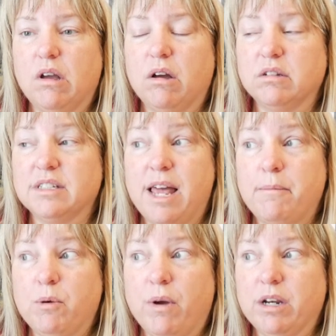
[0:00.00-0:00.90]
uh, slapped
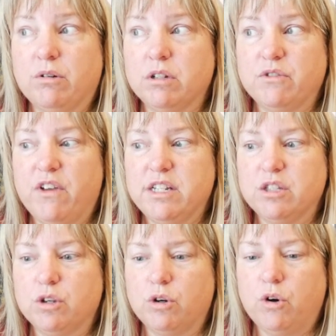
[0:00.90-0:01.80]
me right across the face
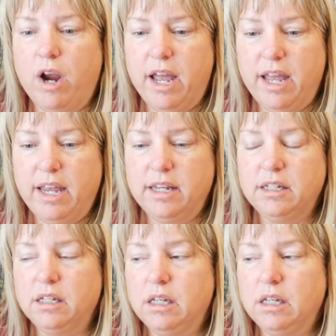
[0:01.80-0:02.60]
in third grade.